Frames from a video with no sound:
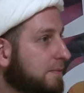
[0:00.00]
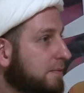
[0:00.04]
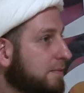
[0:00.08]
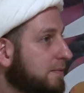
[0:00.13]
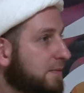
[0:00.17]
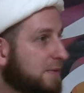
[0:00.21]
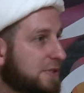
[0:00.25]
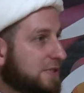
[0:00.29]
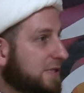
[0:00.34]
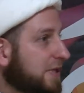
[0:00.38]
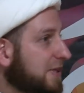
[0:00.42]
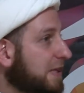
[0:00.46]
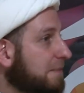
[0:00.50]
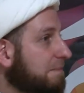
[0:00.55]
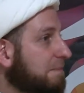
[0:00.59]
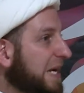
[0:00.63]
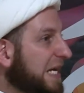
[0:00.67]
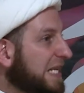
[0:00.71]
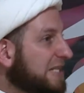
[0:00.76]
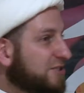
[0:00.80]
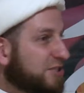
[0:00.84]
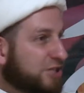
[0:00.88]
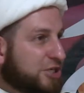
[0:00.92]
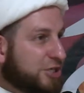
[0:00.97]
These are the
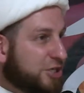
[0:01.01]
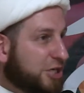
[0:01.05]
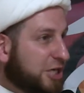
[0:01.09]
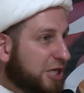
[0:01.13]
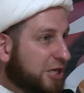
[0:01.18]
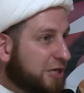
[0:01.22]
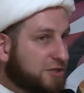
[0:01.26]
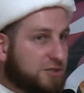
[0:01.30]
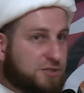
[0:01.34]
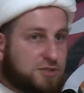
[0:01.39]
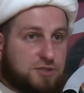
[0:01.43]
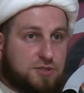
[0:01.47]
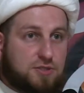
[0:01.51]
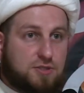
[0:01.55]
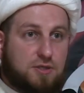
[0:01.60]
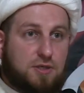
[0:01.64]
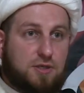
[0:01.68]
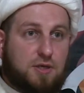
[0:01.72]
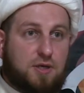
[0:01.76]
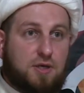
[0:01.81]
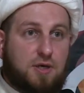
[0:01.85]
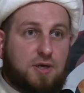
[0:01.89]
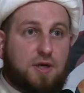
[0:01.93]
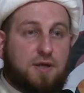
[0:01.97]
basic needs
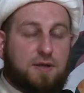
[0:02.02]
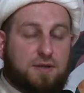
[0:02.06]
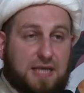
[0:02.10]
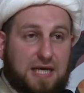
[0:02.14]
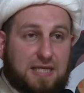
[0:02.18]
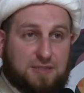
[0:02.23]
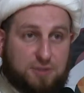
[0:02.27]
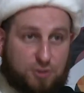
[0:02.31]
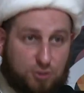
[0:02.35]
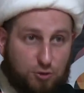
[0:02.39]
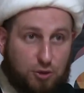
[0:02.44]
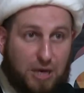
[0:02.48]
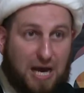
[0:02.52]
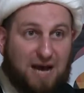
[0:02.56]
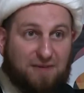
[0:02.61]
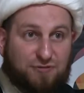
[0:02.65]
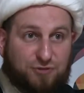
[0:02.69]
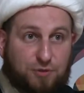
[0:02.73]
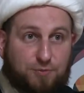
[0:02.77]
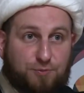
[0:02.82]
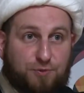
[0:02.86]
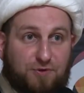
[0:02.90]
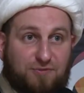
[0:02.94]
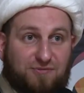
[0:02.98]
that you have
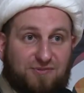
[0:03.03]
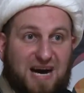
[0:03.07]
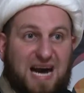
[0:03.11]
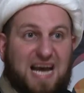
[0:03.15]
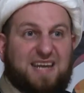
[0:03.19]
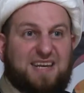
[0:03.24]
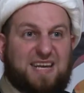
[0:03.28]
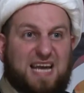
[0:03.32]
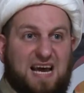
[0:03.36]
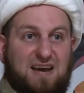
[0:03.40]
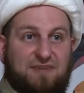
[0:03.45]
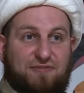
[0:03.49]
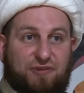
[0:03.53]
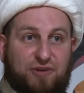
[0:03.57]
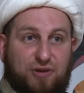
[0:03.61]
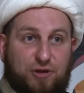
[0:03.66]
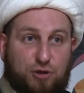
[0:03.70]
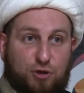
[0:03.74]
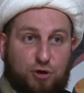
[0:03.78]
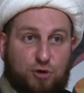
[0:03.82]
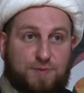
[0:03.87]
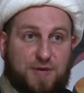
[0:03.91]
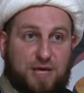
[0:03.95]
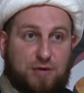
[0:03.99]
to provide every
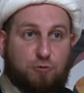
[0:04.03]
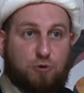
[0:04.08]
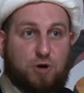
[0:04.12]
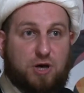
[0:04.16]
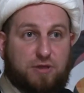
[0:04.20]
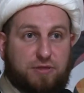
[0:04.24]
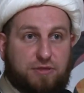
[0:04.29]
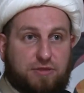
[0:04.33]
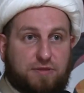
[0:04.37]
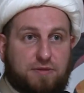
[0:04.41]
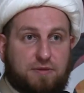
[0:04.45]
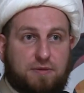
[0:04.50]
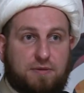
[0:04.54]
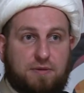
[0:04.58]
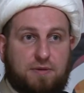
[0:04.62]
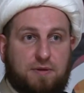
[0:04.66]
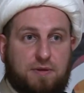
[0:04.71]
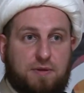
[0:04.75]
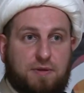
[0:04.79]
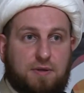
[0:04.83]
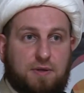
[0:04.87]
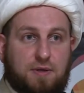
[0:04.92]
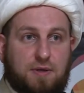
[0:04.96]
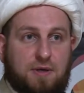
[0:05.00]
human with.
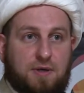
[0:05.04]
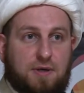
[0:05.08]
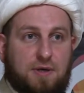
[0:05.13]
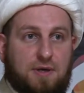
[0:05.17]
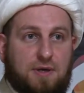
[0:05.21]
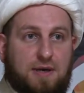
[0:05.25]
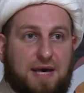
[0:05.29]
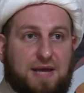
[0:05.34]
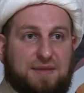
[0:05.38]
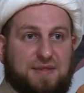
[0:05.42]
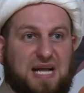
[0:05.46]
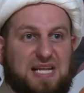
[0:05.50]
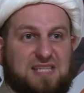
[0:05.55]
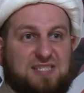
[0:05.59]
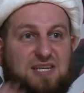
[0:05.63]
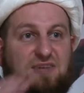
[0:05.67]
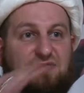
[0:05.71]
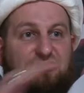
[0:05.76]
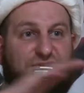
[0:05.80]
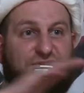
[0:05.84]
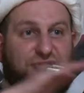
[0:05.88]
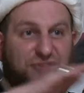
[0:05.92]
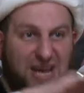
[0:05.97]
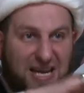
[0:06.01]
And that's the
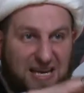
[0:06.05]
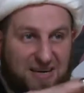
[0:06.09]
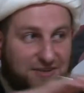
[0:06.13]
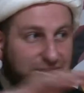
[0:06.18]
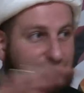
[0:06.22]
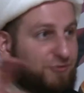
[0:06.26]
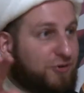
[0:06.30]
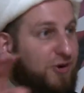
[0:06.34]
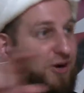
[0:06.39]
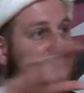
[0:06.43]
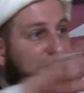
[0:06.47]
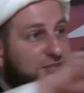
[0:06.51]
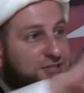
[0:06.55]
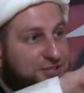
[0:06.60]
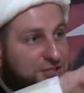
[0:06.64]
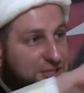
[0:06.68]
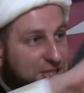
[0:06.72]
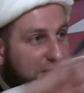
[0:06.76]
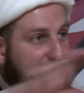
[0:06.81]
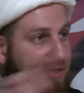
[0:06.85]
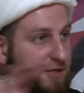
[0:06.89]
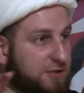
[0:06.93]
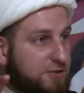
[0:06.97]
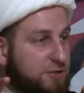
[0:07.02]
first
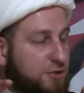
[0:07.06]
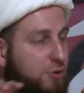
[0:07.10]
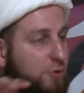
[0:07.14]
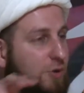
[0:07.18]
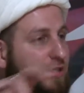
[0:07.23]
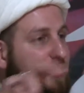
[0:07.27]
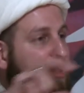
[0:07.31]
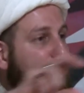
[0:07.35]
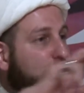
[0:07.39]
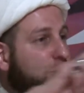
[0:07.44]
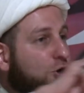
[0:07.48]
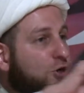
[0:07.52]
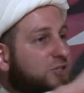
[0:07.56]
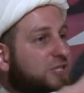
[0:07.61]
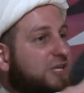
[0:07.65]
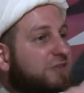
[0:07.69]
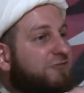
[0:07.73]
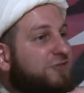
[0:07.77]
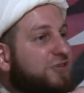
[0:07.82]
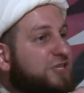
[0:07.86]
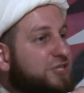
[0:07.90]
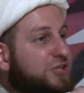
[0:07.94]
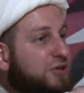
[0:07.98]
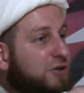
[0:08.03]
need. So what he calls the
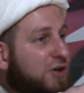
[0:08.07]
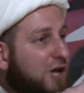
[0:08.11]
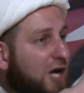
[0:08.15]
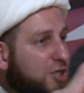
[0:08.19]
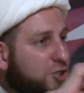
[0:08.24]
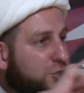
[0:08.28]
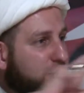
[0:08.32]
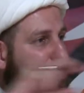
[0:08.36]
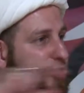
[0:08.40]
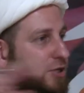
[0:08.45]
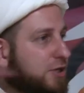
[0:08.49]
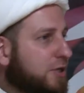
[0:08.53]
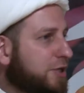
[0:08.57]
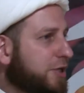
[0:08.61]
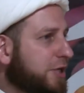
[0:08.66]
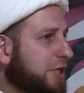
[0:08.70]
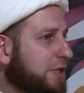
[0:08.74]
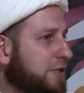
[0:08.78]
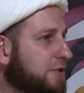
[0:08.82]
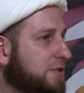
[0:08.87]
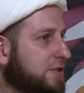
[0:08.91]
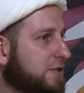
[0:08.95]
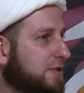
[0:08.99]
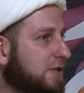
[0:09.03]
physiological
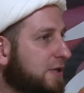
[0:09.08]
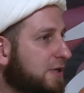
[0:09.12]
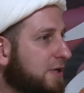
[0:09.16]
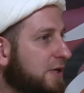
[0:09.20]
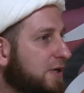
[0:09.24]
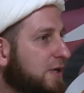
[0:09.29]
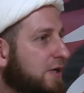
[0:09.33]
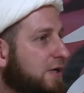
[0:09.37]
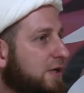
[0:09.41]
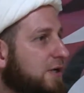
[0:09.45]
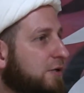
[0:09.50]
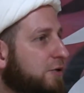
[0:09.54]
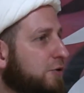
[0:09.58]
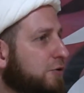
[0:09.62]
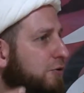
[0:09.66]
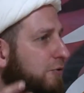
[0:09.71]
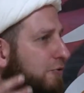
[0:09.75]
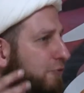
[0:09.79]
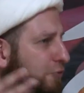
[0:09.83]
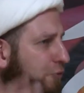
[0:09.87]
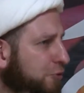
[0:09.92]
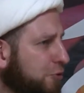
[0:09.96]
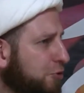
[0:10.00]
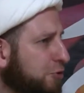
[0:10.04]
needs. Your
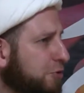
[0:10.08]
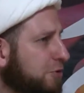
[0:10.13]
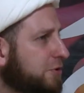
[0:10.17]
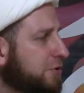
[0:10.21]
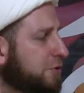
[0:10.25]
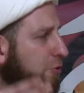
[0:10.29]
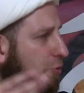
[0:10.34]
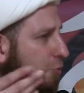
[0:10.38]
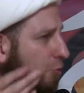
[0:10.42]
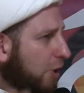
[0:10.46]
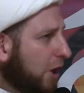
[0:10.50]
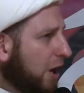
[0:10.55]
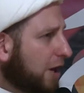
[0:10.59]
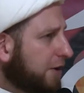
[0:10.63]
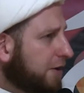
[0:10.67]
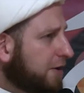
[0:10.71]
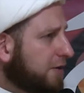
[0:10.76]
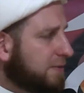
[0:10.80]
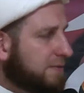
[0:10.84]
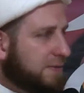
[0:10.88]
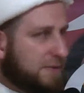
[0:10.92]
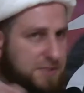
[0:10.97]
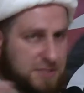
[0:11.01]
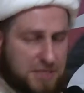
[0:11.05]
food, your
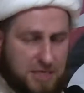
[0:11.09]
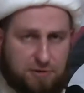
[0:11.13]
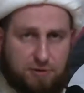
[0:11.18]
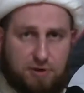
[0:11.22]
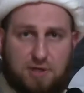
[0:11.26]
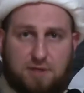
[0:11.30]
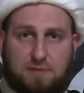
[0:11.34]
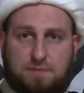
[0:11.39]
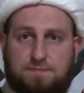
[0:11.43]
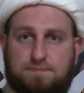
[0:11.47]
water, etc.